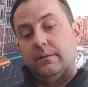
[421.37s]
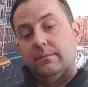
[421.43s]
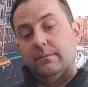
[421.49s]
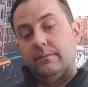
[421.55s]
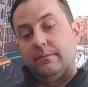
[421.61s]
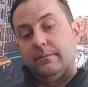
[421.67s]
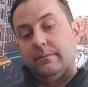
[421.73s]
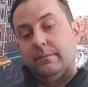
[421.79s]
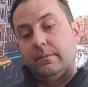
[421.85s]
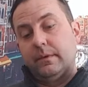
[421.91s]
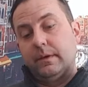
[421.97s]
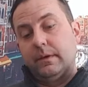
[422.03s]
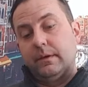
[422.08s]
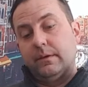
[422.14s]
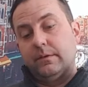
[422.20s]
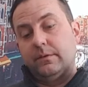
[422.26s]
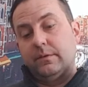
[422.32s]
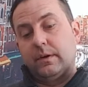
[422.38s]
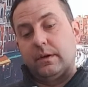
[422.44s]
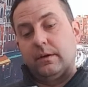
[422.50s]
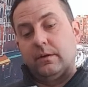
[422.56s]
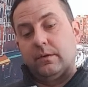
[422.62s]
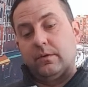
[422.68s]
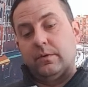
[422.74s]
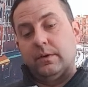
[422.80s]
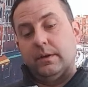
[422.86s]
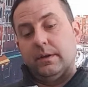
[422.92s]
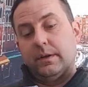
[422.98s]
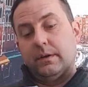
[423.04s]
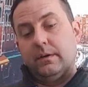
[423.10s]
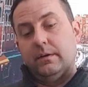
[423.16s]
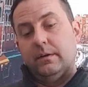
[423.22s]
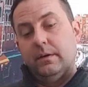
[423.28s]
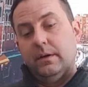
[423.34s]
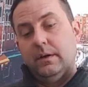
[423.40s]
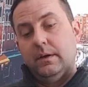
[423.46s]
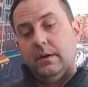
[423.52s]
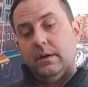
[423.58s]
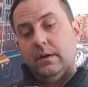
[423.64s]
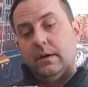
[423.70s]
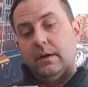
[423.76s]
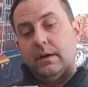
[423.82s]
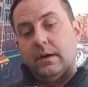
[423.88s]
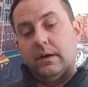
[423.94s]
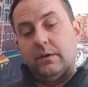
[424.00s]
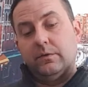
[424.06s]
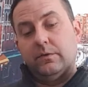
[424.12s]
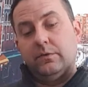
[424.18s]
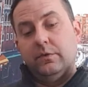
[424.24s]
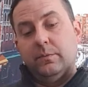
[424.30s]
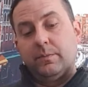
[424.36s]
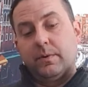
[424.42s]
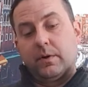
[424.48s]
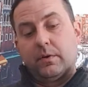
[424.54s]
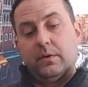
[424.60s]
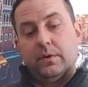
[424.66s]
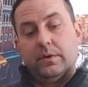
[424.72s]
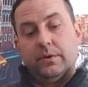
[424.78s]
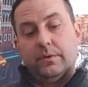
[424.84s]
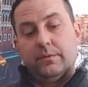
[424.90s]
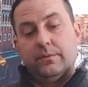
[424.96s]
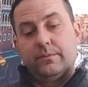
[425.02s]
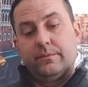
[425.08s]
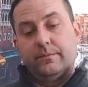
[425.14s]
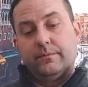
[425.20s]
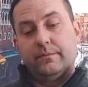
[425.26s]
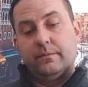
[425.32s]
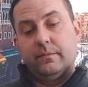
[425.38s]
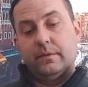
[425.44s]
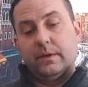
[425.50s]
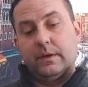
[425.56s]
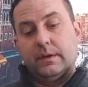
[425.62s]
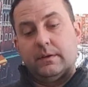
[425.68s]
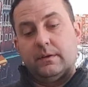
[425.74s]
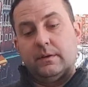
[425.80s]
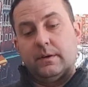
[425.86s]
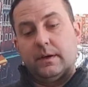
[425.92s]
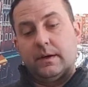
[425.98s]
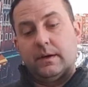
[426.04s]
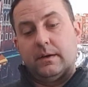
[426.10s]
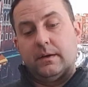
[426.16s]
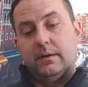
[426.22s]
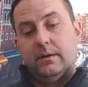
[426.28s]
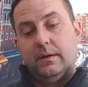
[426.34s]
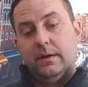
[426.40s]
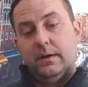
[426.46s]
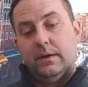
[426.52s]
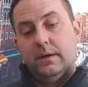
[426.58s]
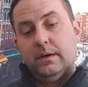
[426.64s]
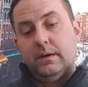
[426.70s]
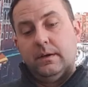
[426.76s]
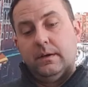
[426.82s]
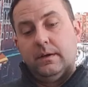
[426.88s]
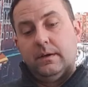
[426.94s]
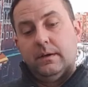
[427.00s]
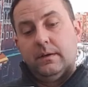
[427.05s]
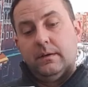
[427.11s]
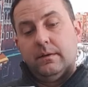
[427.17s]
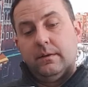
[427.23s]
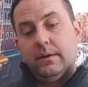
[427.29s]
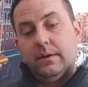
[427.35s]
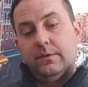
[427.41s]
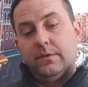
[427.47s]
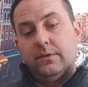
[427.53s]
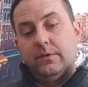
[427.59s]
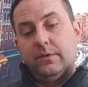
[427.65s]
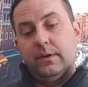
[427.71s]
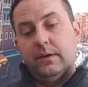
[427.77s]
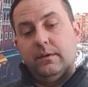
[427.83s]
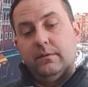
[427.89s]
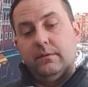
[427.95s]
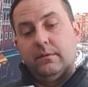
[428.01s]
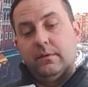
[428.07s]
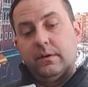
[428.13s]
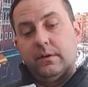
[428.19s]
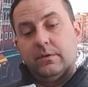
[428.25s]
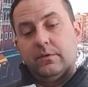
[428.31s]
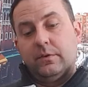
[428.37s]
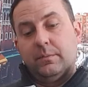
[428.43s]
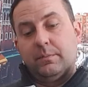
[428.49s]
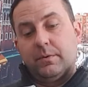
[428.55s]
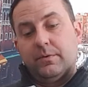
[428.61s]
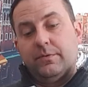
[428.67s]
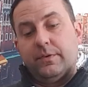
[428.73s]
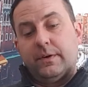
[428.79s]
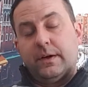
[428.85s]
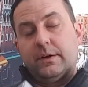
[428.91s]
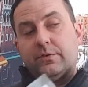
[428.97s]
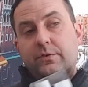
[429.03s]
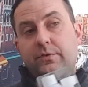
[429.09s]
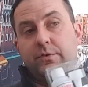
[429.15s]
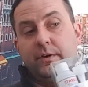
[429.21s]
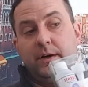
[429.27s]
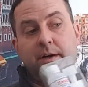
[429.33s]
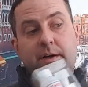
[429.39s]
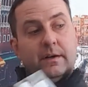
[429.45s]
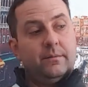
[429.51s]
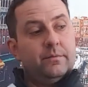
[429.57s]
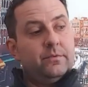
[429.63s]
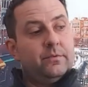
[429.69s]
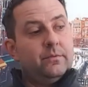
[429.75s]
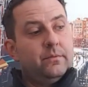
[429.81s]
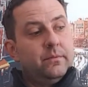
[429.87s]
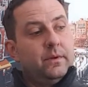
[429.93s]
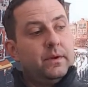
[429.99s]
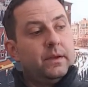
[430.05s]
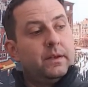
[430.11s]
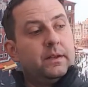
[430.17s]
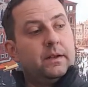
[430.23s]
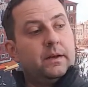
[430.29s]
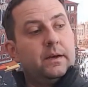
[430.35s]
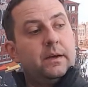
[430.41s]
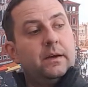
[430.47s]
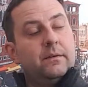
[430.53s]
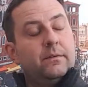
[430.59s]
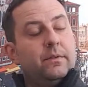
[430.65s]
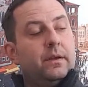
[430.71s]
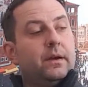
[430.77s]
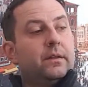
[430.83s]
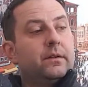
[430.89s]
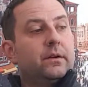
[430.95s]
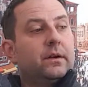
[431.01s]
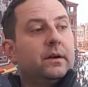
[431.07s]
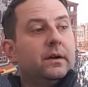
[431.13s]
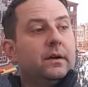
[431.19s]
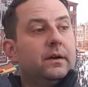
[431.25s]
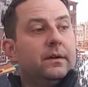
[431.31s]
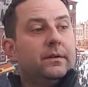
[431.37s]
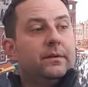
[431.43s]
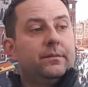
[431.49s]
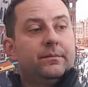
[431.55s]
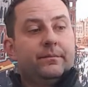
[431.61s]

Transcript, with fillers: uh, cyanoacrylic uh, super glue that uh, this is a super fast drying and then I have the other kind.